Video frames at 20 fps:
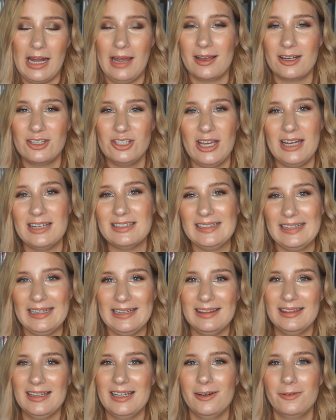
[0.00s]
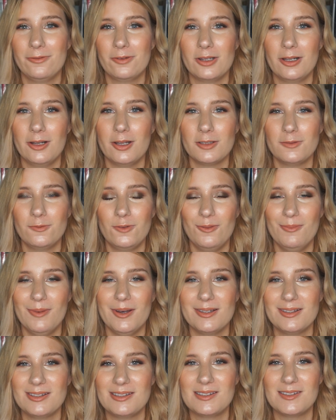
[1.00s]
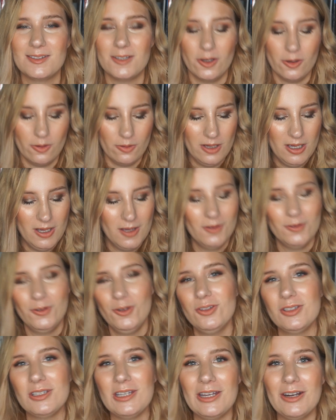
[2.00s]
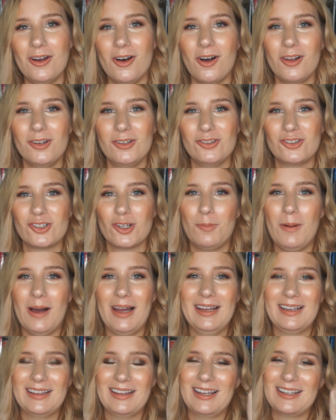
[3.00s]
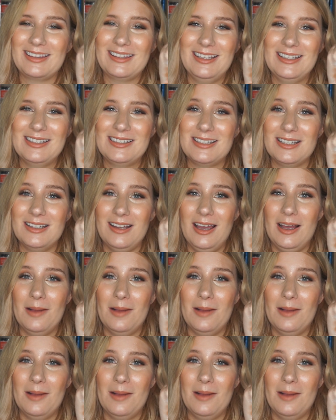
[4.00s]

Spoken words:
shades in there for the last few months, so using an all neutral palette like this